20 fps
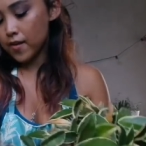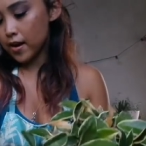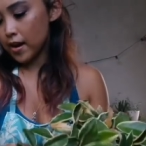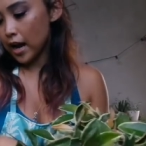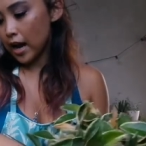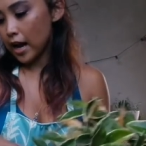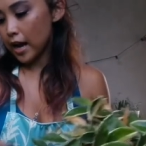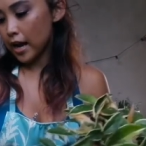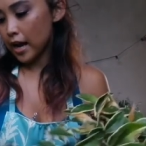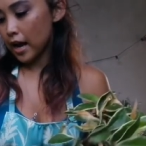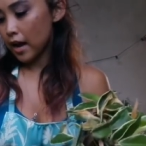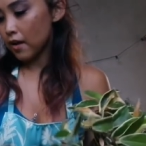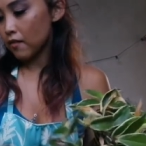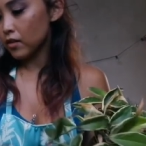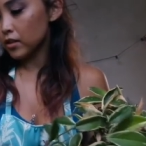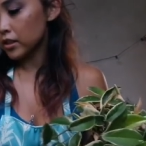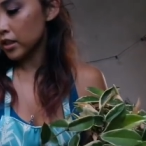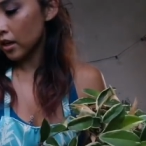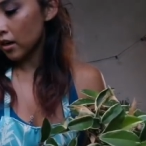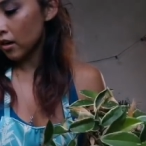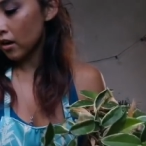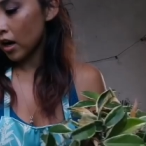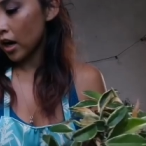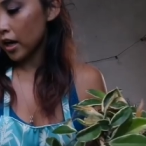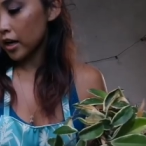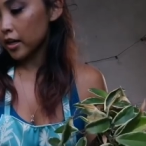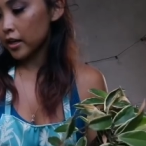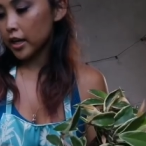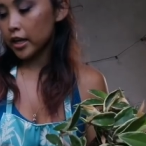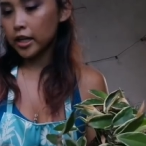then I have a
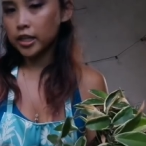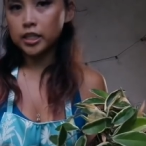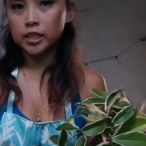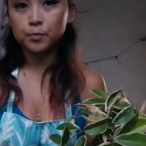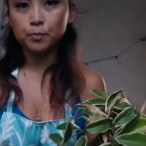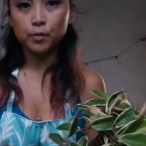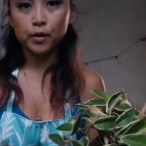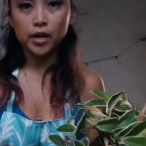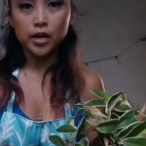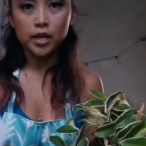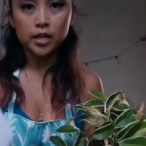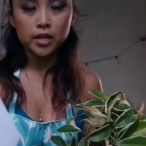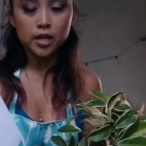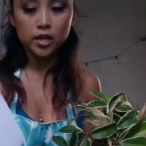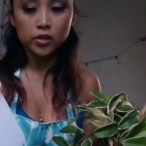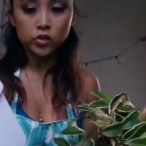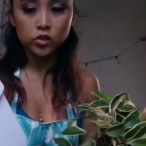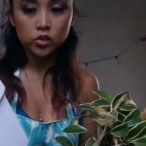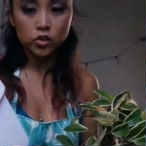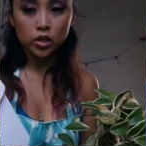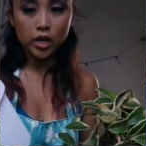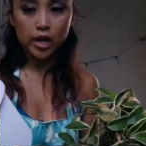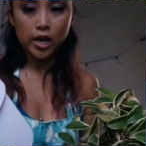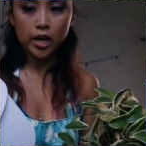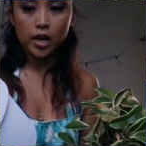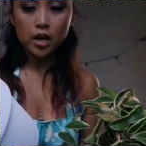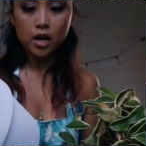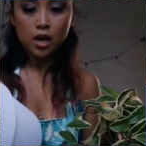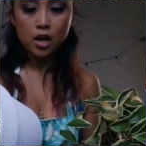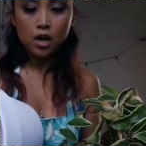terracotta that I sprayed
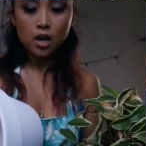yesterday